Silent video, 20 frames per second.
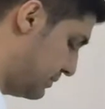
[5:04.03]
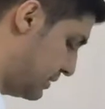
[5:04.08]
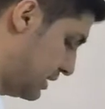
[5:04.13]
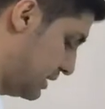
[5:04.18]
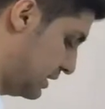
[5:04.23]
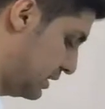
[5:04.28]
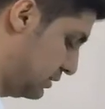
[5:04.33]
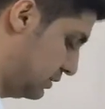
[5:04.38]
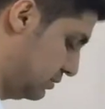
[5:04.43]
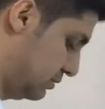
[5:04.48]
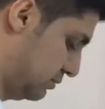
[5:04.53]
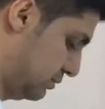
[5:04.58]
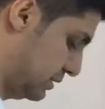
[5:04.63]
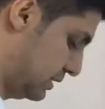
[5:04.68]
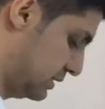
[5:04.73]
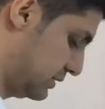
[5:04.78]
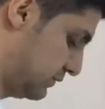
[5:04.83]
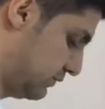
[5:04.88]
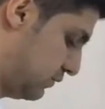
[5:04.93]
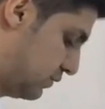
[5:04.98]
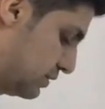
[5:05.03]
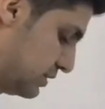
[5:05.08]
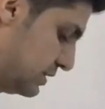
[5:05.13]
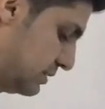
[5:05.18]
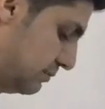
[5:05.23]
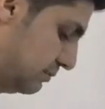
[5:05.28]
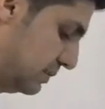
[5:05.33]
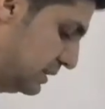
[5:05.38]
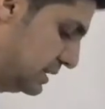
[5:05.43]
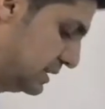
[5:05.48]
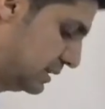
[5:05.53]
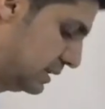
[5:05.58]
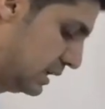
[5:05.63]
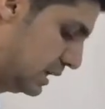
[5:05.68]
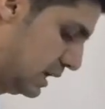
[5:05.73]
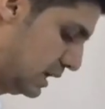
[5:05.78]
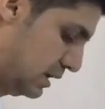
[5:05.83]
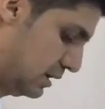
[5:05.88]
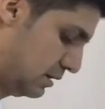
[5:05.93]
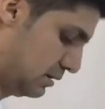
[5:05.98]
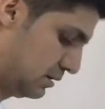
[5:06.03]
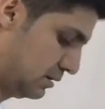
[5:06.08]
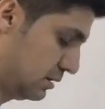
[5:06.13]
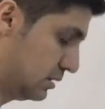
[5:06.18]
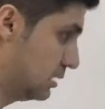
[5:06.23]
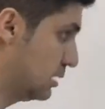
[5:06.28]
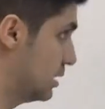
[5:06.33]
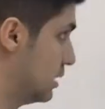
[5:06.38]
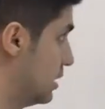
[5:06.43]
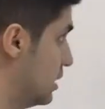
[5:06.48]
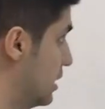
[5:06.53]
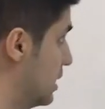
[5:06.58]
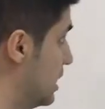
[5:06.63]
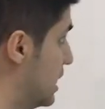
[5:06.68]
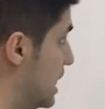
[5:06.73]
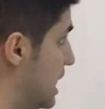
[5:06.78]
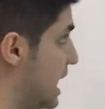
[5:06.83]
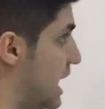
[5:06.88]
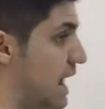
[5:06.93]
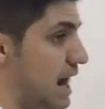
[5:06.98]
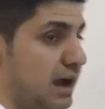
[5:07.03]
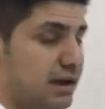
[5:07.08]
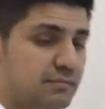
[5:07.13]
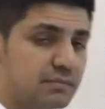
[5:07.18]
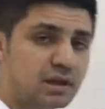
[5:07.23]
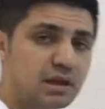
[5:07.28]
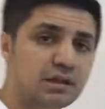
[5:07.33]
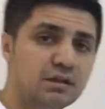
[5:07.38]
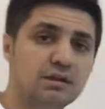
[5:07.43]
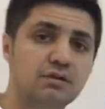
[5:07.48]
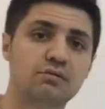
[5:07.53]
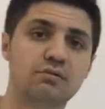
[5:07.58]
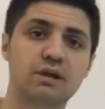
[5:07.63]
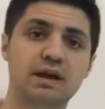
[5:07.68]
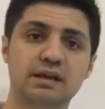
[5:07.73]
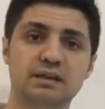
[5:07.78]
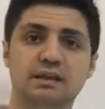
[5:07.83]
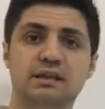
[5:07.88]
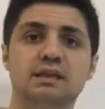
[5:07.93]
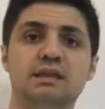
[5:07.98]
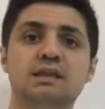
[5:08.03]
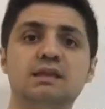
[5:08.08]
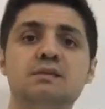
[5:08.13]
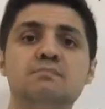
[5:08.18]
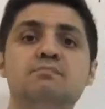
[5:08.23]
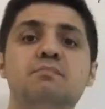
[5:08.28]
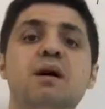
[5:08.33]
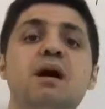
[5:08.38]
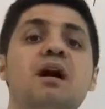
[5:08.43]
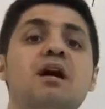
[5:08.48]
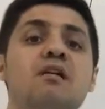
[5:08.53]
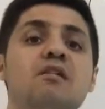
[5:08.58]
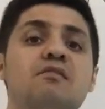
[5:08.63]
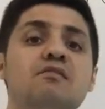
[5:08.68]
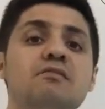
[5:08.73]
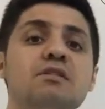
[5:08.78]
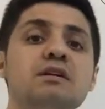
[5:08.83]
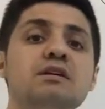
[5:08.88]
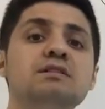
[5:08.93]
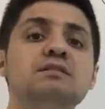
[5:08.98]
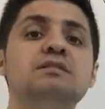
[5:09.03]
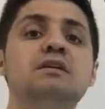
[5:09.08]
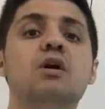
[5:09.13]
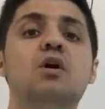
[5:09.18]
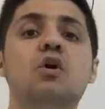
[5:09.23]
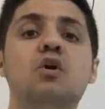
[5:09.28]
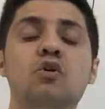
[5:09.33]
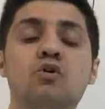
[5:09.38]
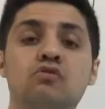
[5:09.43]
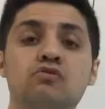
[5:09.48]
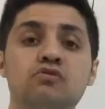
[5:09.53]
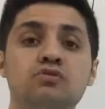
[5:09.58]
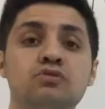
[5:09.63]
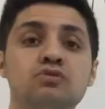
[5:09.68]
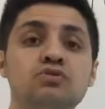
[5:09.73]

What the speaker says: gonna do is, for simplicity, I'm gonna write the powers of